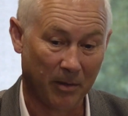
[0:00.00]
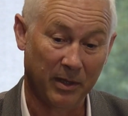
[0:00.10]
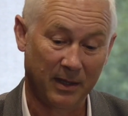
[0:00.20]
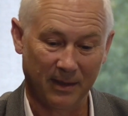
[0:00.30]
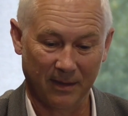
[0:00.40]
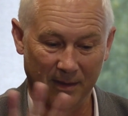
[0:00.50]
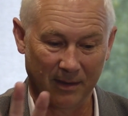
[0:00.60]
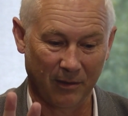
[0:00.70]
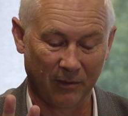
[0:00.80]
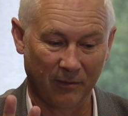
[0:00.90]
piece in
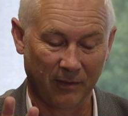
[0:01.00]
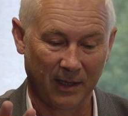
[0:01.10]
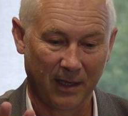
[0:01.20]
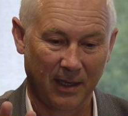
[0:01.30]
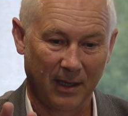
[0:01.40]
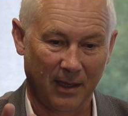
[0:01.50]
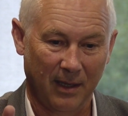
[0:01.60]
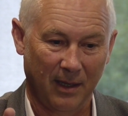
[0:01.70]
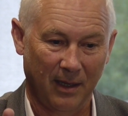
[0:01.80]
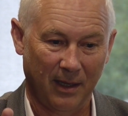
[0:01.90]
itself,
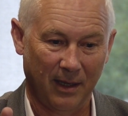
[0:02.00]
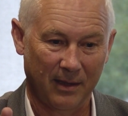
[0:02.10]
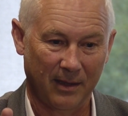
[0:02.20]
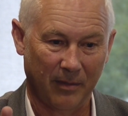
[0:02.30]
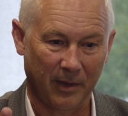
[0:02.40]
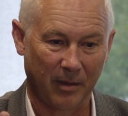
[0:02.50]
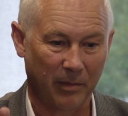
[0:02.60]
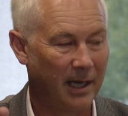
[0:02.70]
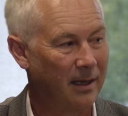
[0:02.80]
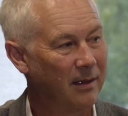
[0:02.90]
it has something
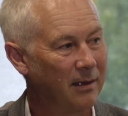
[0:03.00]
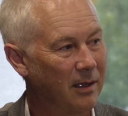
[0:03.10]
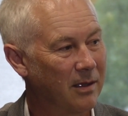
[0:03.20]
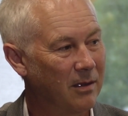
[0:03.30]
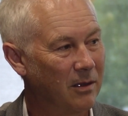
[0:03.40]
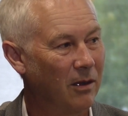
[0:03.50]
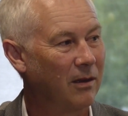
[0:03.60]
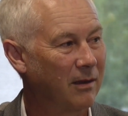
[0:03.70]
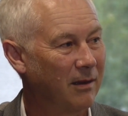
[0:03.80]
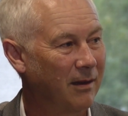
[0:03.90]
about it that's
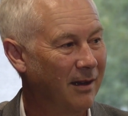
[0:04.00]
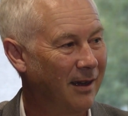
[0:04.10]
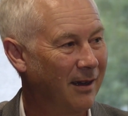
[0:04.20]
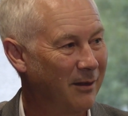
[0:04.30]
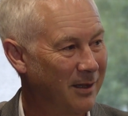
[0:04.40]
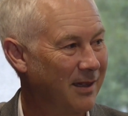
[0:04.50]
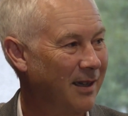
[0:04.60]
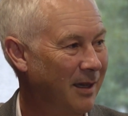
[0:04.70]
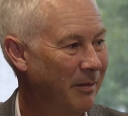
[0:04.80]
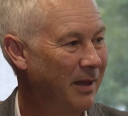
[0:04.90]
not the
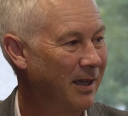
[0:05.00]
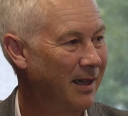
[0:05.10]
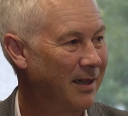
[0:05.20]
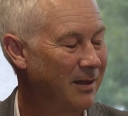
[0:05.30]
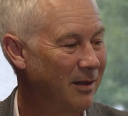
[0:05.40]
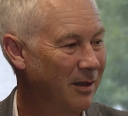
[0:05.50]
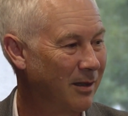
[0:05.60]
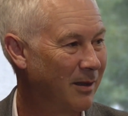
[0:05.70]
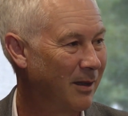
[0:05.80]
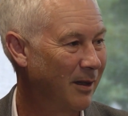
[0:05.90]
same as
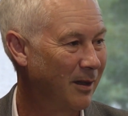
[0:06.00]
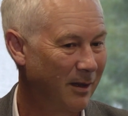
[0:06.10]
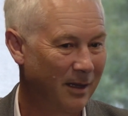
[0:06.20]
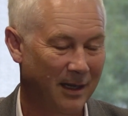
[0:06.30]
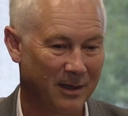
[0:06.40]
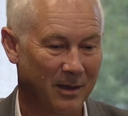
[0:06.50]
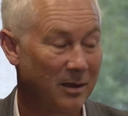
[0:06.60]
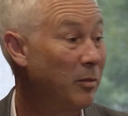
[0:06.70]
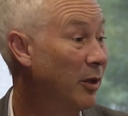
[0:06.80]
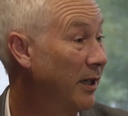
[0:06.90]
the
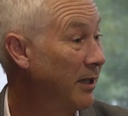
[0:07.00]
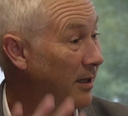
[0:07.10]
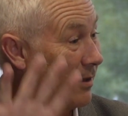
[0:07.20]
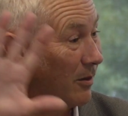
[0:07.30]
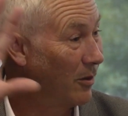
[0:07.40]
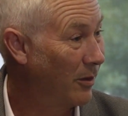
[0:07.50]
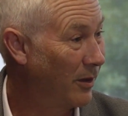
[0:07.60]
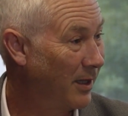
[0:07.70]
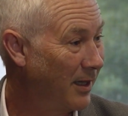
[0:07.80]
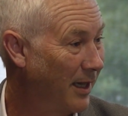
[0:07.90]
simulation or
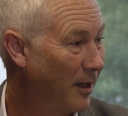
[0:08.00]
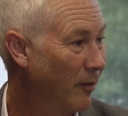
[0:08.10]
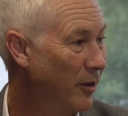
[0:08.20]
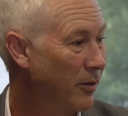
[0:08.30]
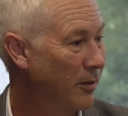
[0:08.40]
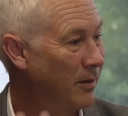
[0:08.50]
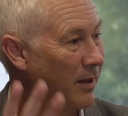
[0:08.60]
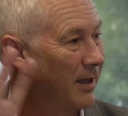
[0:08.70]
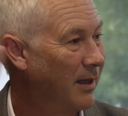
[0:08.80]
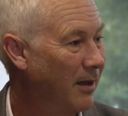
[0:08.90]
the artificial
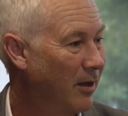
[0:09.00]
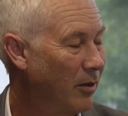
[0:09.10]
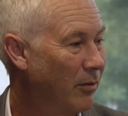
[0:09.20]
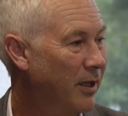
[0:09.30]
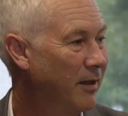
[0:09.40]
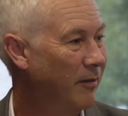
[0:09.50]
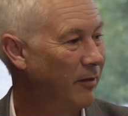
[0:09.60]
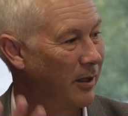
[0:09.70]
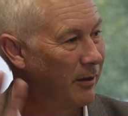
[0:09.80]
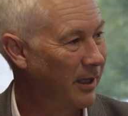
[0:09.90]

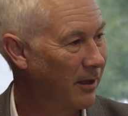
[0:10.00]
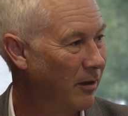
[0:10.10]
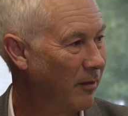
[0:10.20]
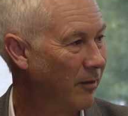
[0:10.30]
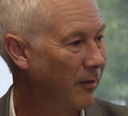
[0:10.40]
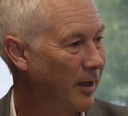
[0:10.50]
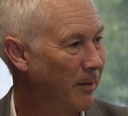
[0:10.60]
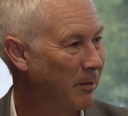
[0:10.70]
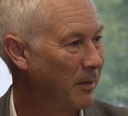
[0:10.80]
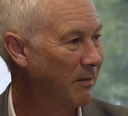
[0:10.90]
reconfiguring of
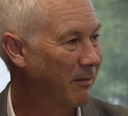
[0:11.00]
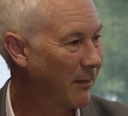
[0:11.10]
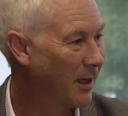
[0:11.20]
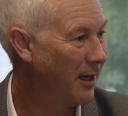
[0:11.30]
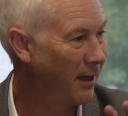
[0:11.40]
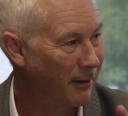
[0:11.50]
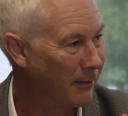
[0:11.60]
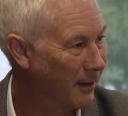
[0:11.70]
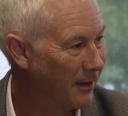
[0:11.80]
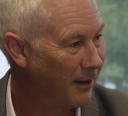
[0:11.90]

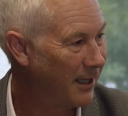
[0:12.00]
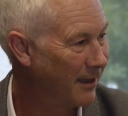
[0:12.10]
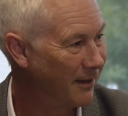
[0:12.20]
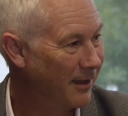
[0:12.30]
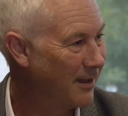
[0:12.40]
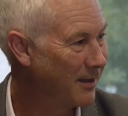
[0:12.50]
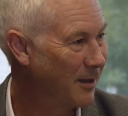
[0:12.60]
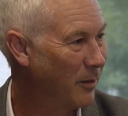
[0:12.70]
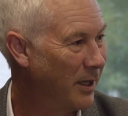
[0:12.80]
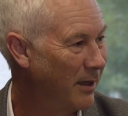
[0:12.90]
colour and line and things
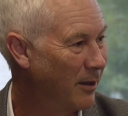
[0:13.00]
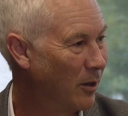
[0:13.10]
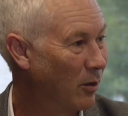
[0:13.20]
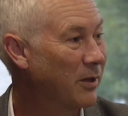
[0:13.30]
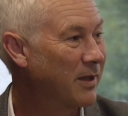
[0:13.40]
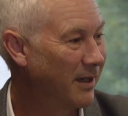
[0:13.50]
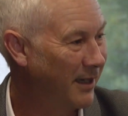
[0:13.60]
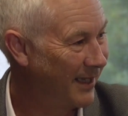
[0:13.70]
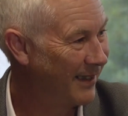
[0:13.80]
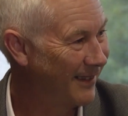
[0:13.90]
in a way that looks
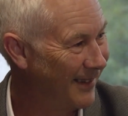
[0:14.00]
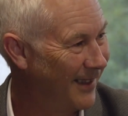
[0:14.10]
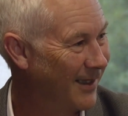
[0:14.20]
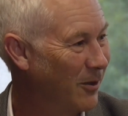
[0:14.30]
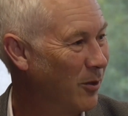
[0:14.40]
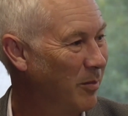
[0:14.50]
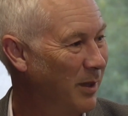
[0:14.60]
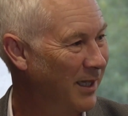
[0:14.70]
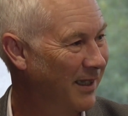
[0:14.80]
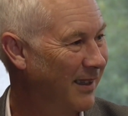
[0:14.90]
like it could be